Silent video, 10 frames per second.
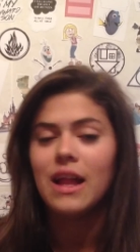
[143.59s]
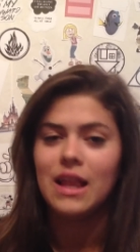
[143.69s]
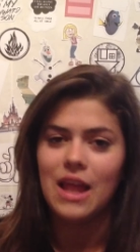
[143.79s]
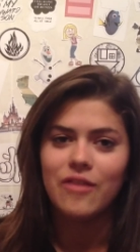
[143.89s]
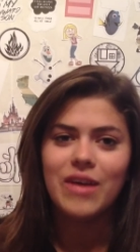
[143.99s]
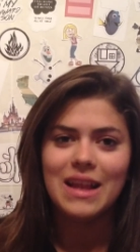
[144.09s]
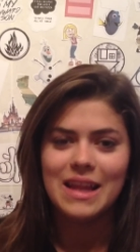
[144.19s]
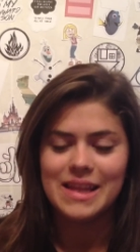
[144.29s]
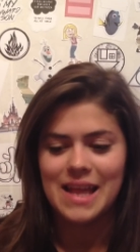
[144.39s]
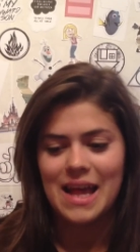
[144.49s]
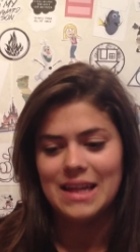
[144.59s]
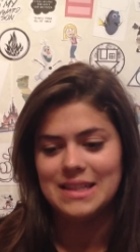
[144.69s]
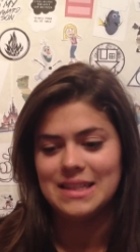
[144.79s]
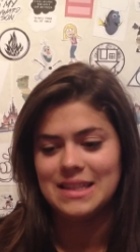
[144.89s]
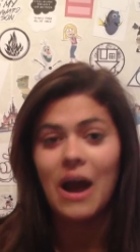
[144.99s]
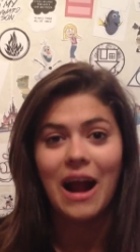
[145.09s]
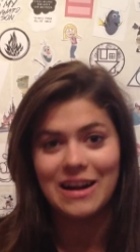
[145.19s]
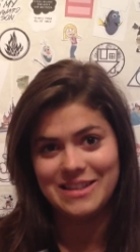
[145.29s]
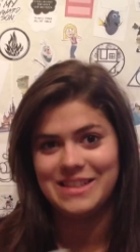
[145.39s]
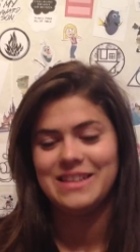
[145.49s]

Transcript: Love, Alyssa. Heart.